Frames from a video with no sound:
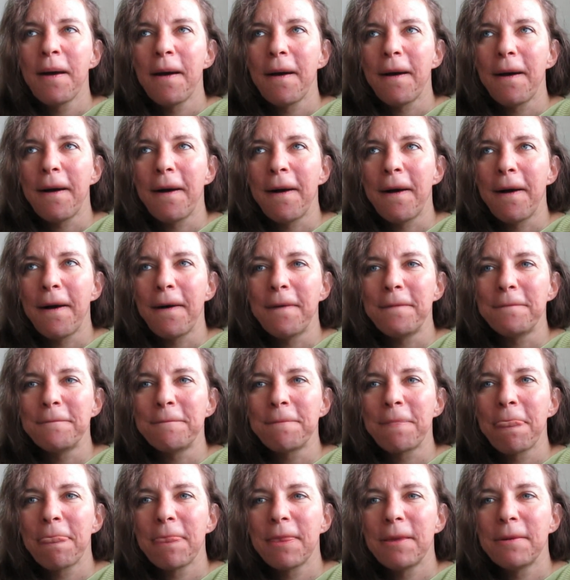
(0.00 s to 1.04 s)

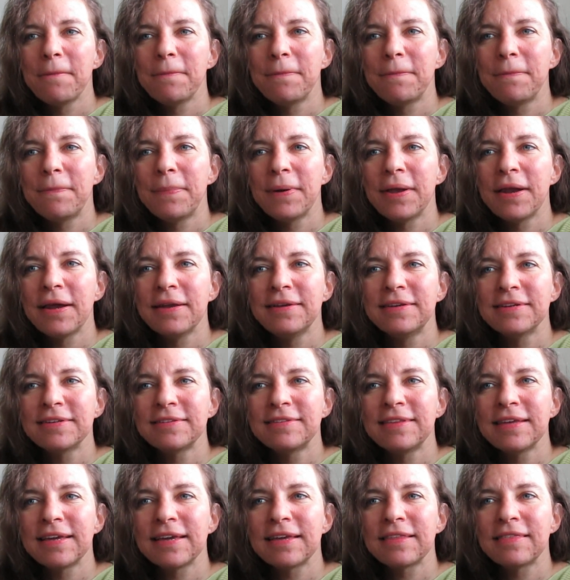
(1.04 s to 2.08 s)
Um, but I just
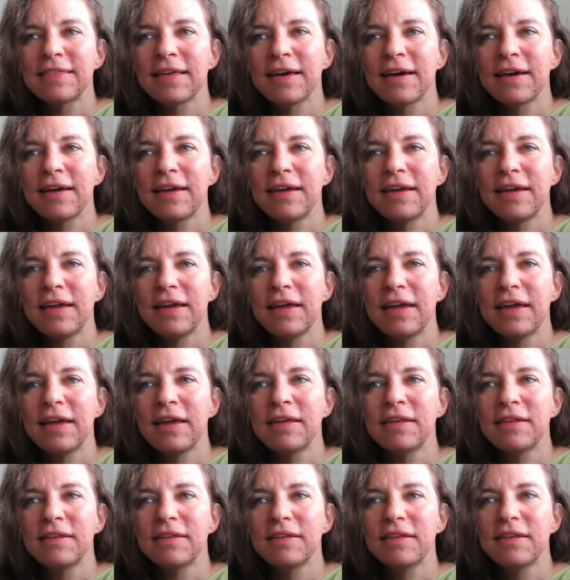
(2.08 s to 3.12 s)
think that
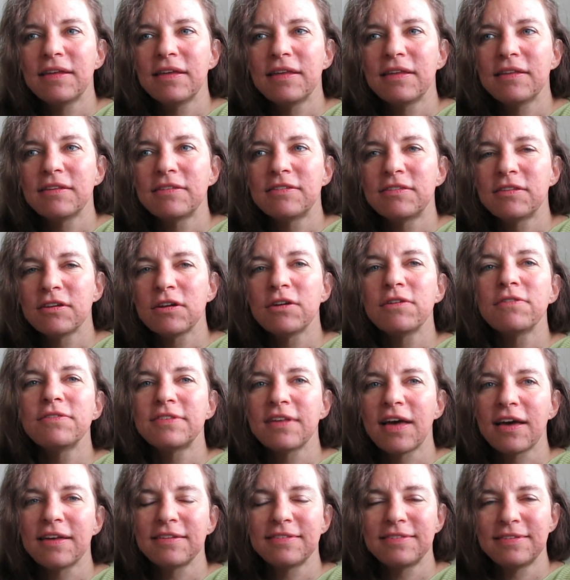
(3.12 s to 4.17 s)
it serves
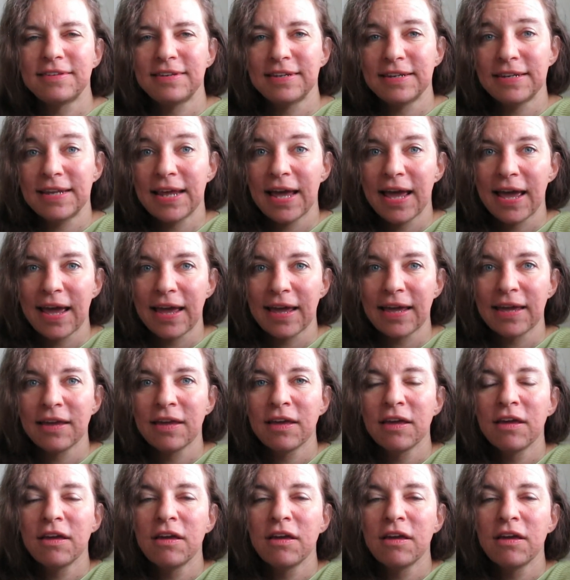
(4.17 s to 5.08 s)
us today